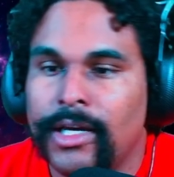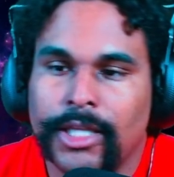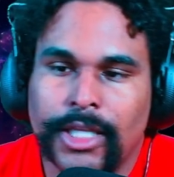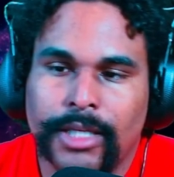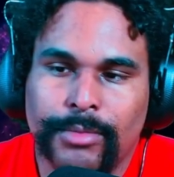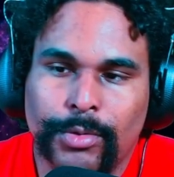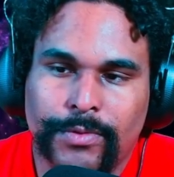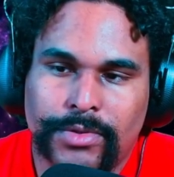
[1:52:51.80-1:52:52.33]

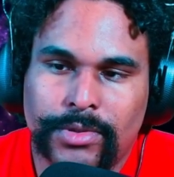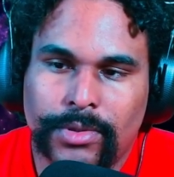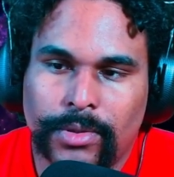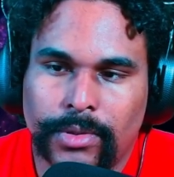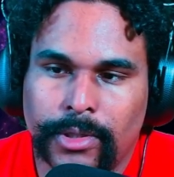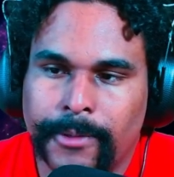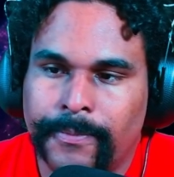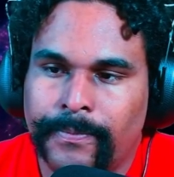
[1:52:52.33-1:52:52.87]
They moved
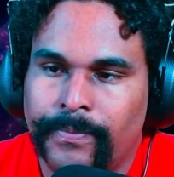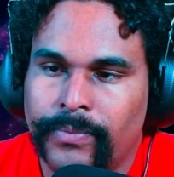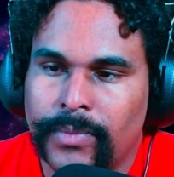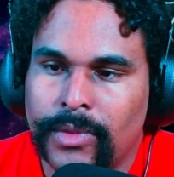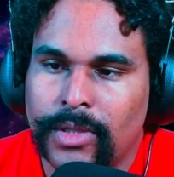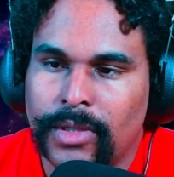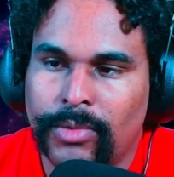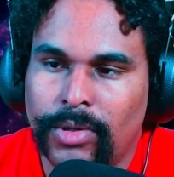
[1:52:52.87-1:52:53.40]
slowly.
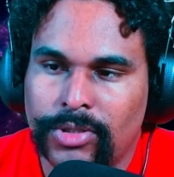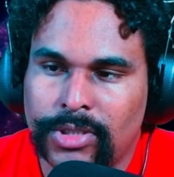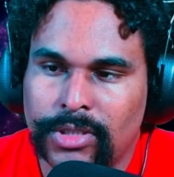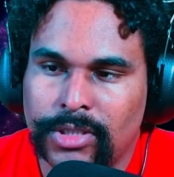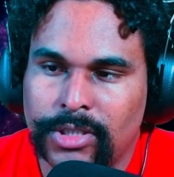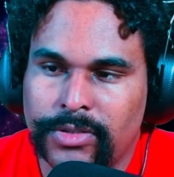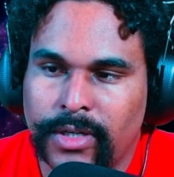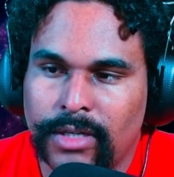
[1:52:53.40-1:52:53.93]
The motion of
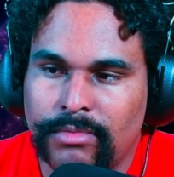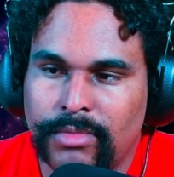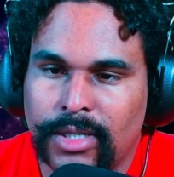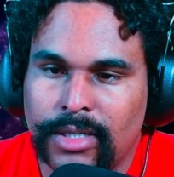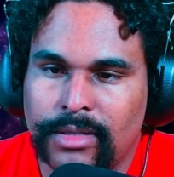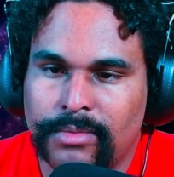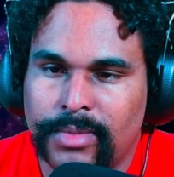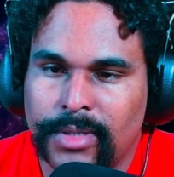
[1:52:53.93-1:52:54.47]
the train made
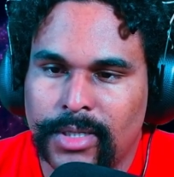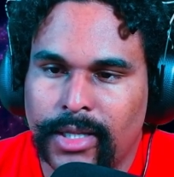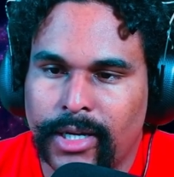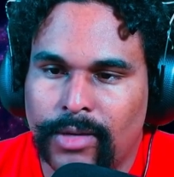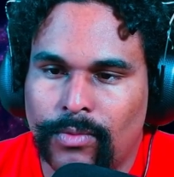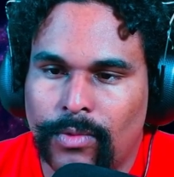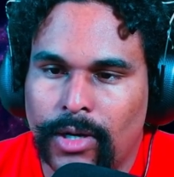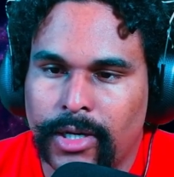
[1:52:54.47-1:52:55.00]
it a bit like
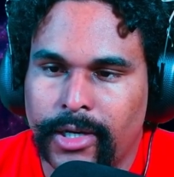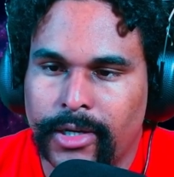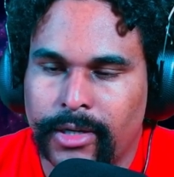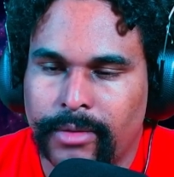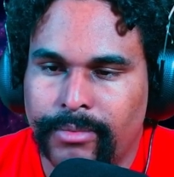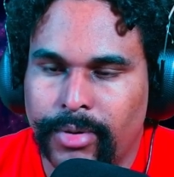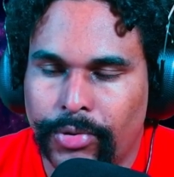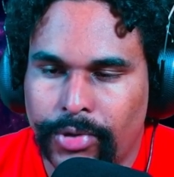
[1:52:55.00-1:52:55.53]
walking on a
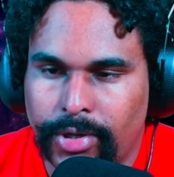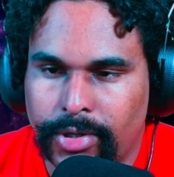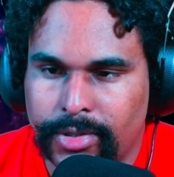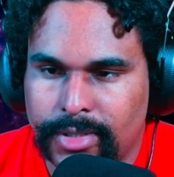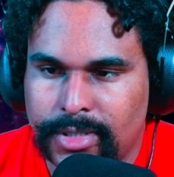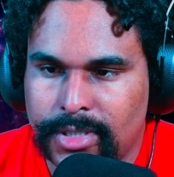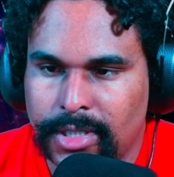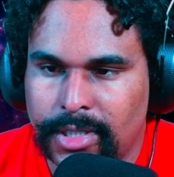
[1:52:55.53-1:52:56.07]
boat on
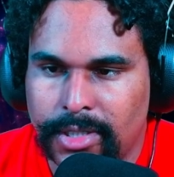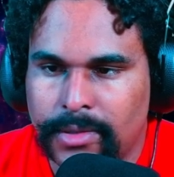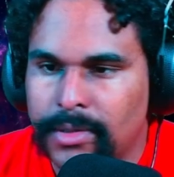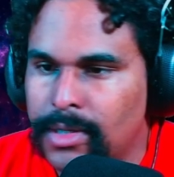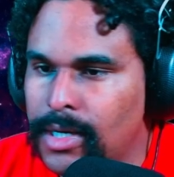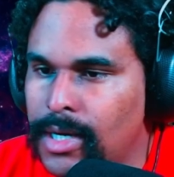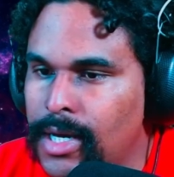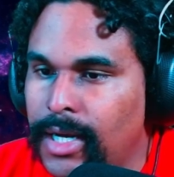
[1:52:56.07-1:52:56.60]
the sea
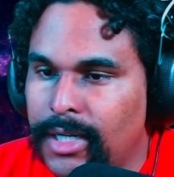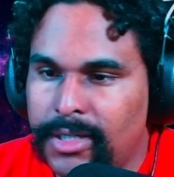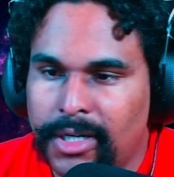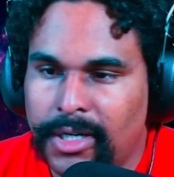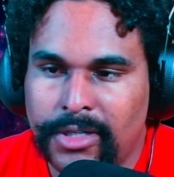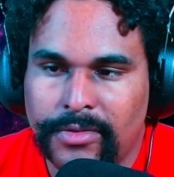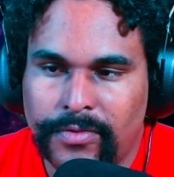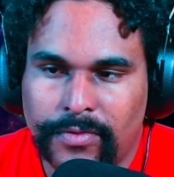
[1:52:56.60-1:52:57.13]

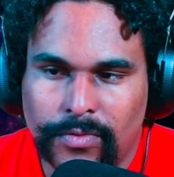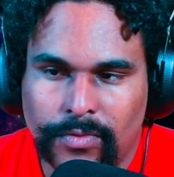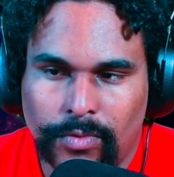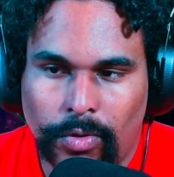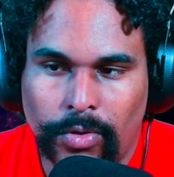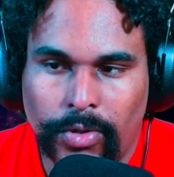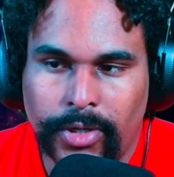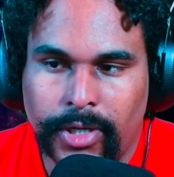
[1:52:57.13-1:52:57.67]
kind of
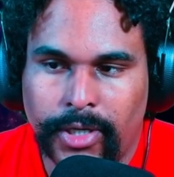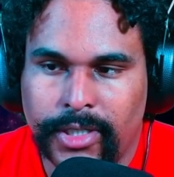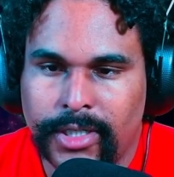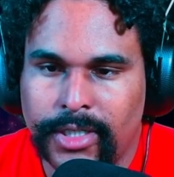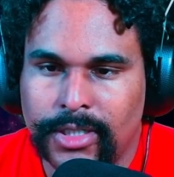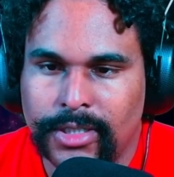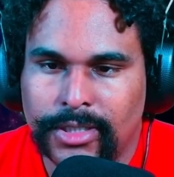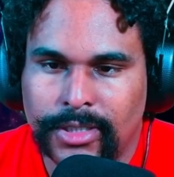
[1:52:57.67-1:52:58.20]
rolling on
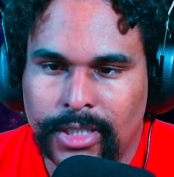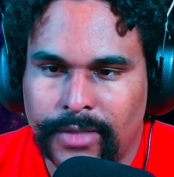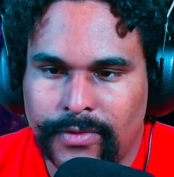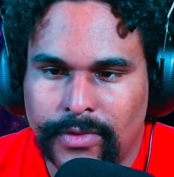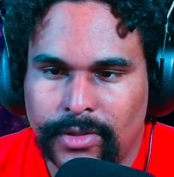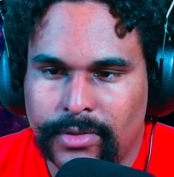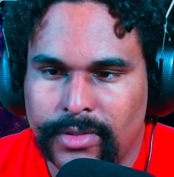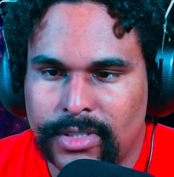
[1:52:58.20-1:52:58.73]
occasion,
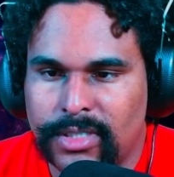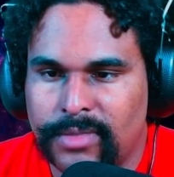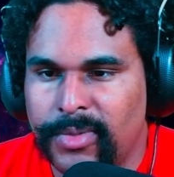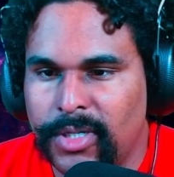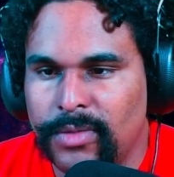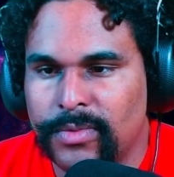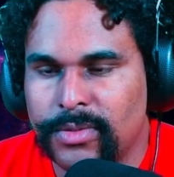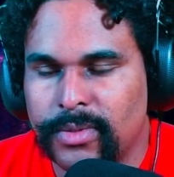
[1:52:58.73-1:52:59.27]
even though the
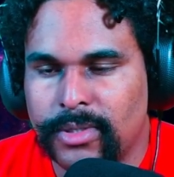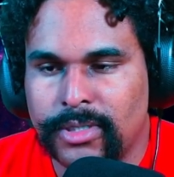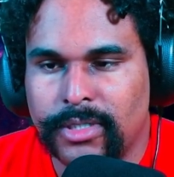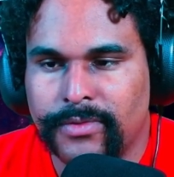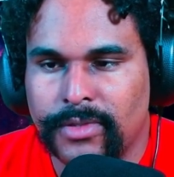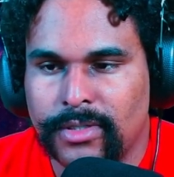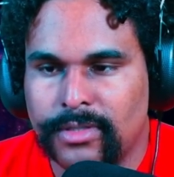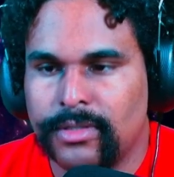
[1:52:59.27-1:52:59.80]
speed was
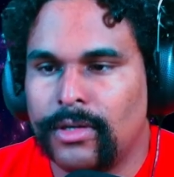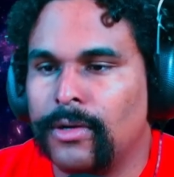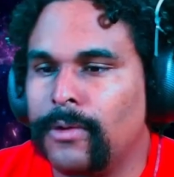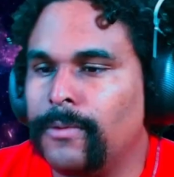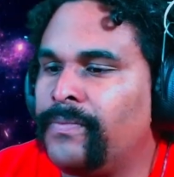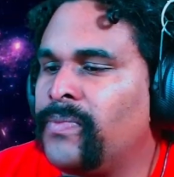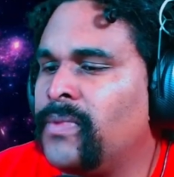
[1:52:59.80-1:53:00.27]
relatively slow.